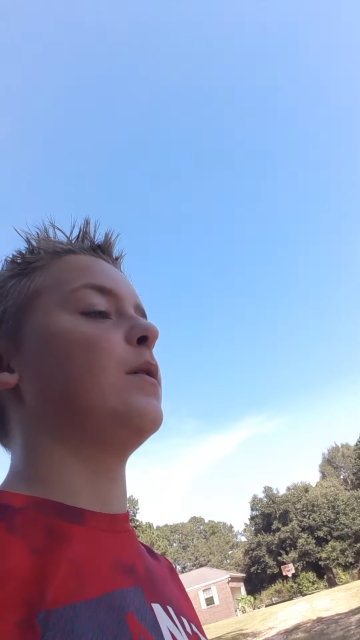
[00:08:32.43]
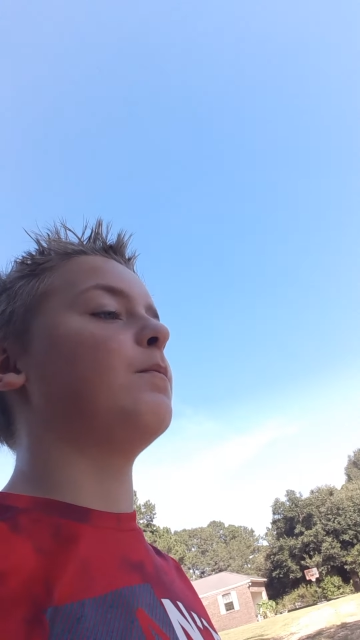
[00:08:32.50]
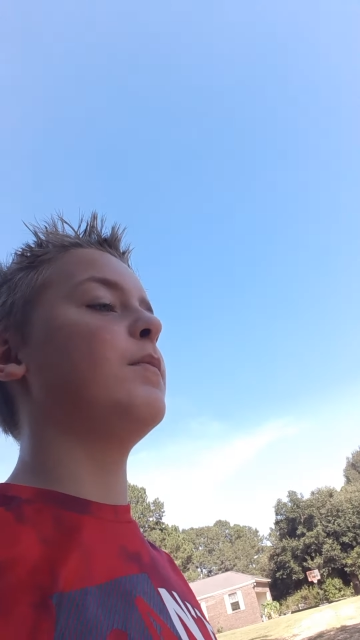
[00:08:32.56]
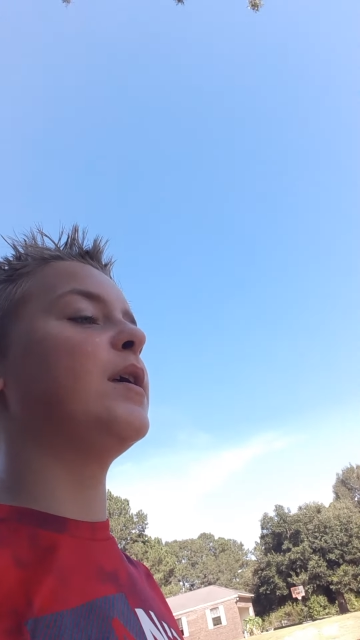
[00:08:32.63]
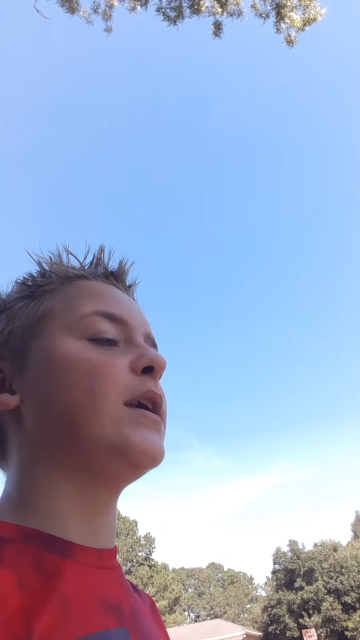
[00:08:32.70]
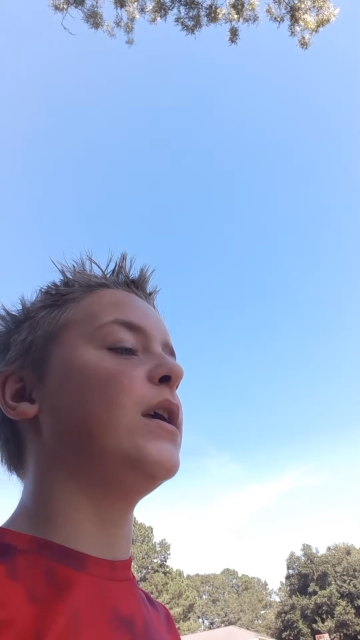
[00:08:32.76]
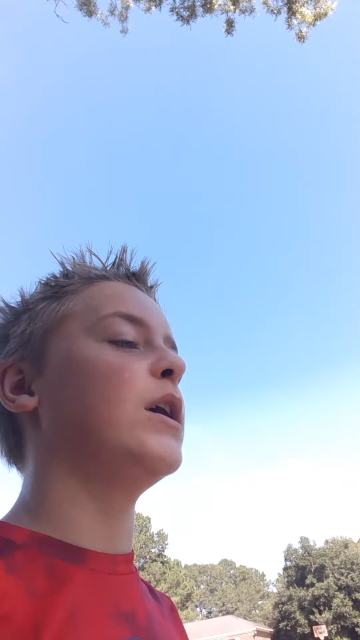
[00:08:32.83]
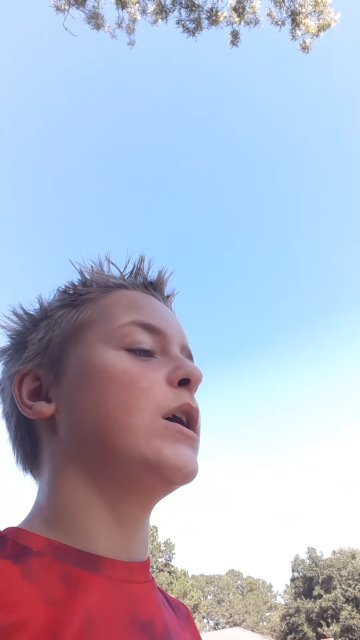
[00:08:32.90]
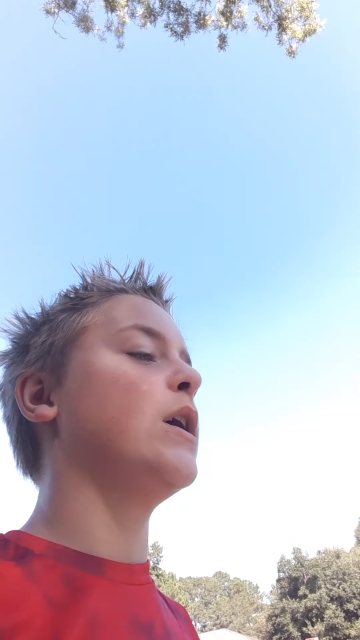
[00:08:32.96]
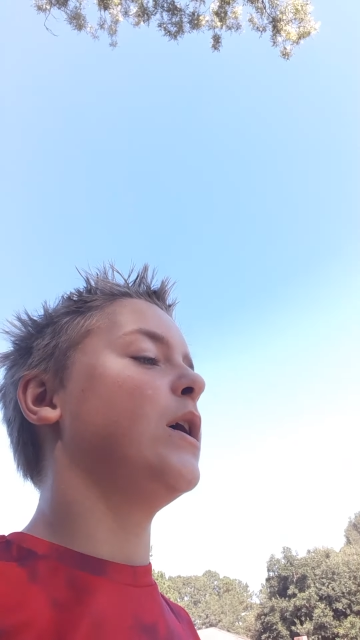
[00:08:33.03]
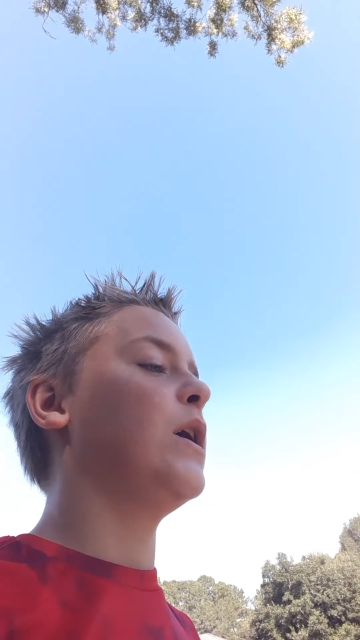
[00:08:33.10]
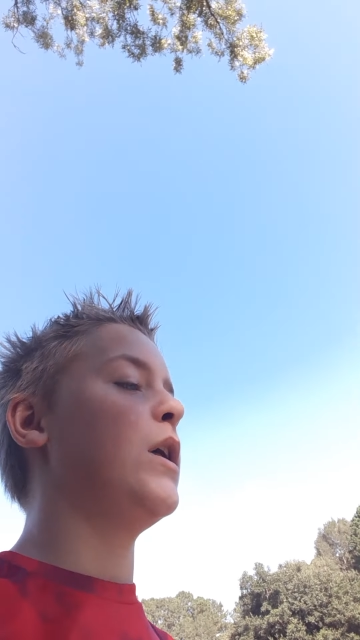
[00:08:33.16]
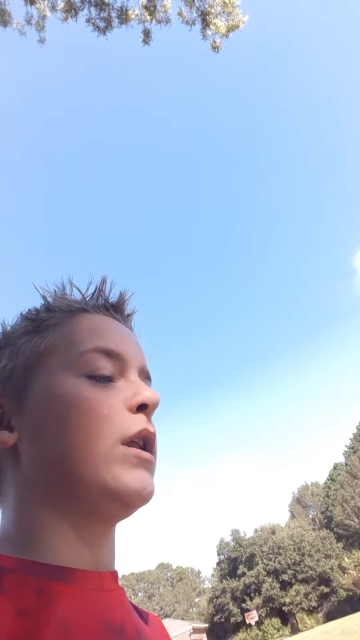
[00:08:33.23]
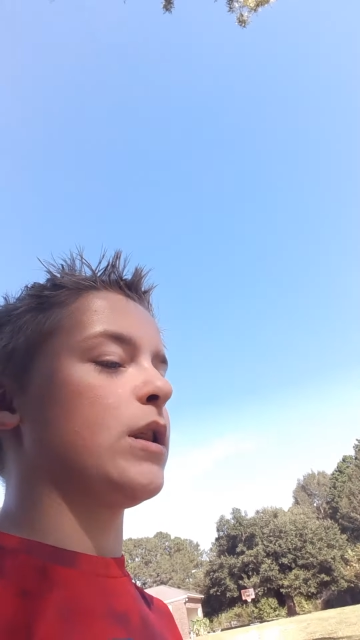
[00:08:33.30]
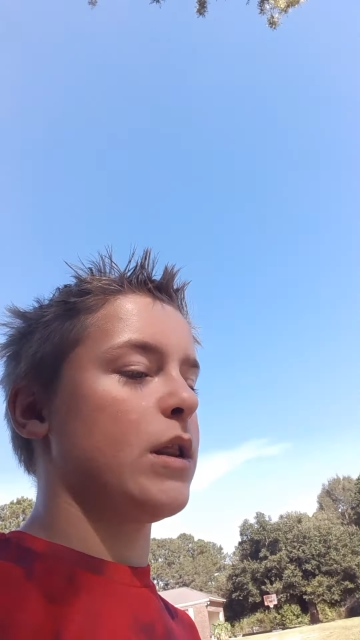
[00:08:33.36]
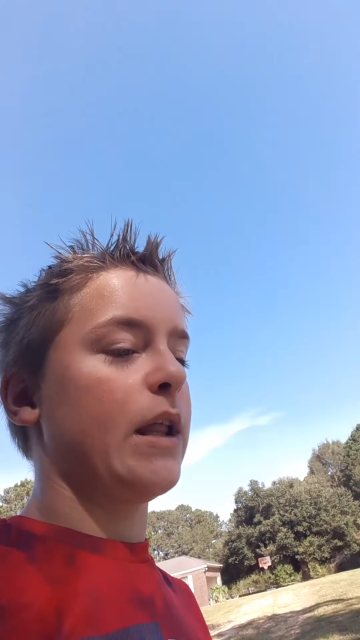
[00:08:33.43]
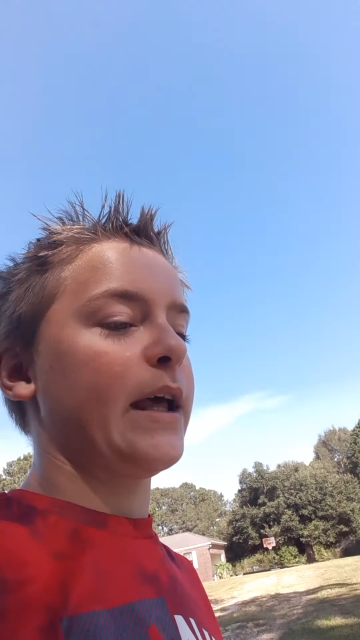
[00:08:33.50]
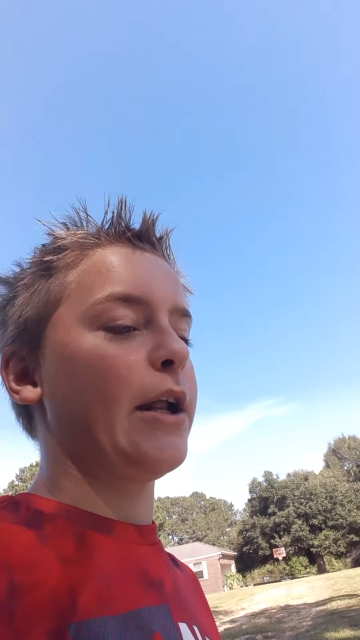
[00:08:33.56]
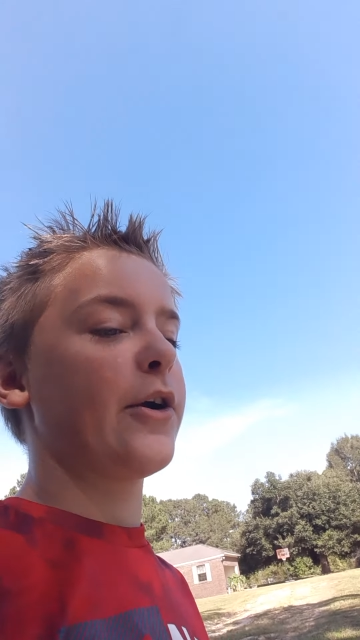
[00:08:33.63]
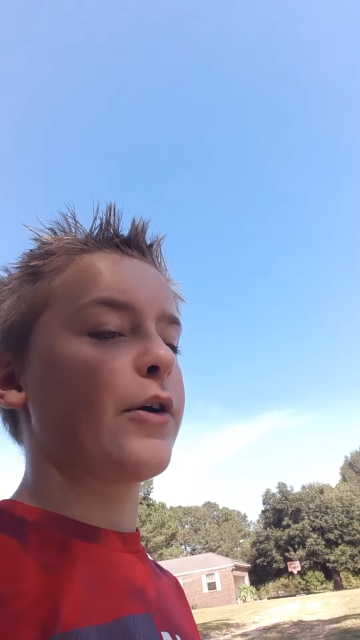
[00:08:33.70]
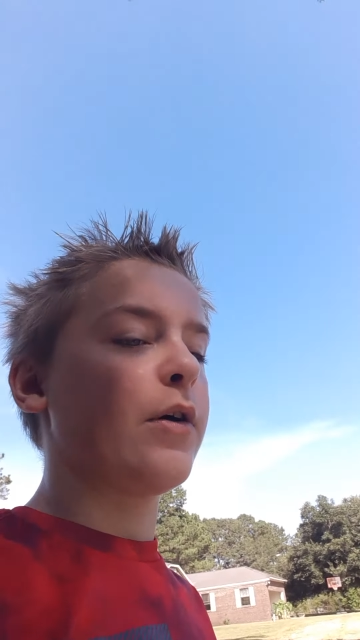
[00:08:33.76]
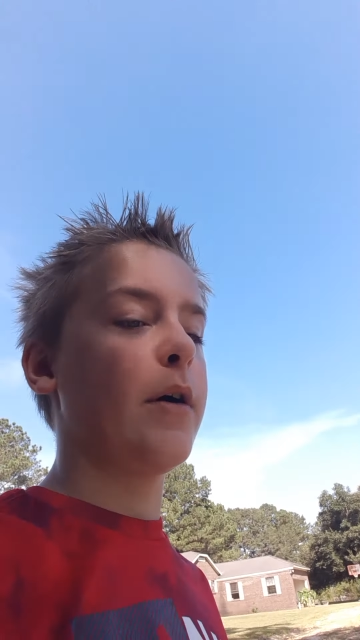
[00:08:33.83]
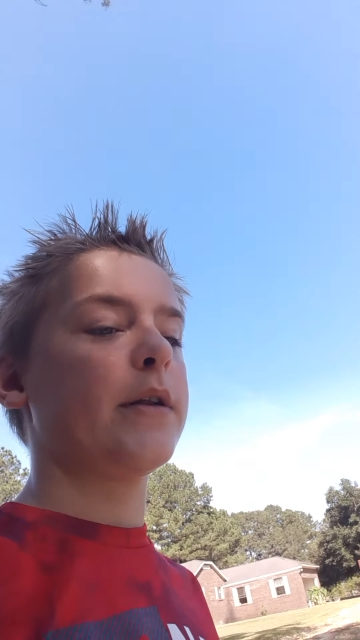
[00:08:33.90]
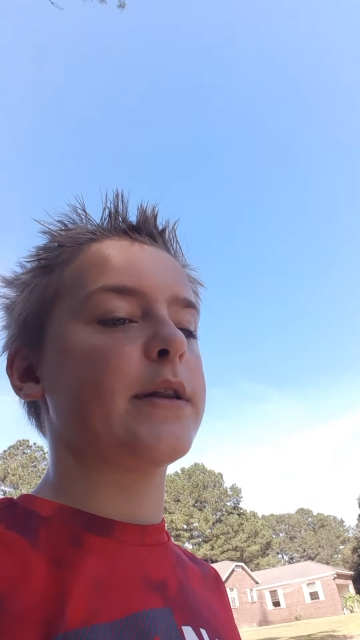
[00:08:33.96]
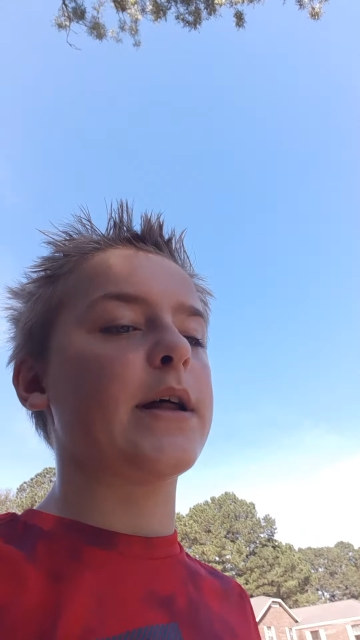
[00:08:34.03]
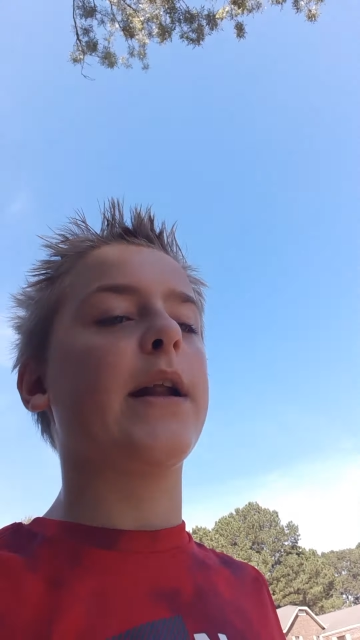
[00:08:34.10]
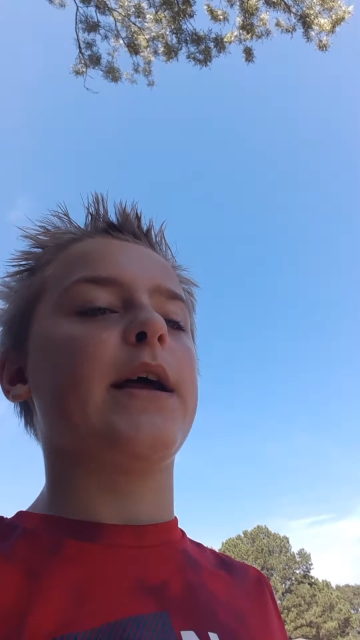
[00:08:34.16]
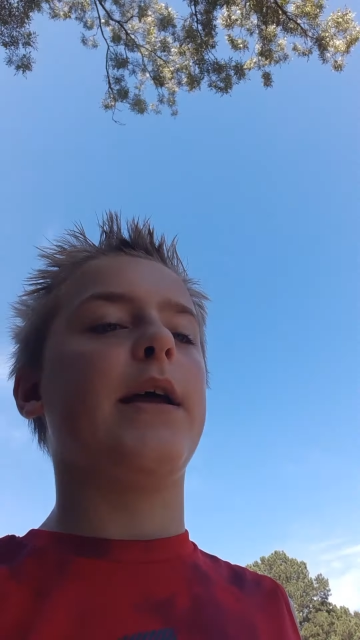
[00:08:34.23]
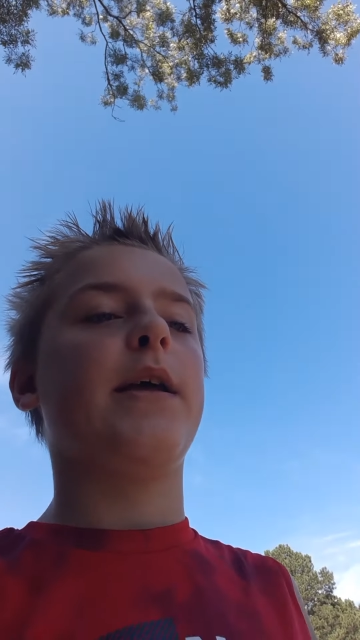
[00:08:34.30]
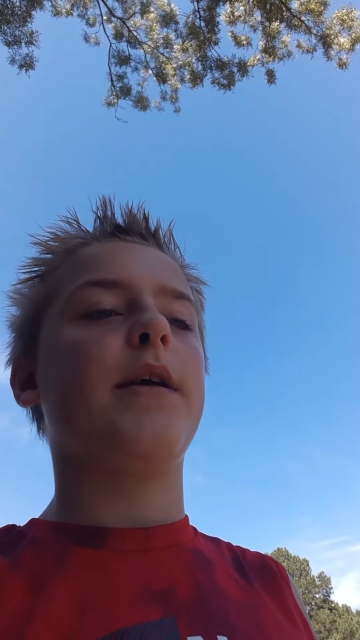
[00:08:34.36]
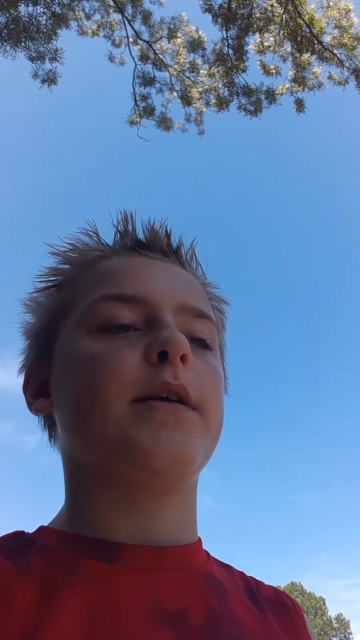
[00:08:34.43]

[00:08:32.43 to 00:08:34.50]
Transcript: be later on today.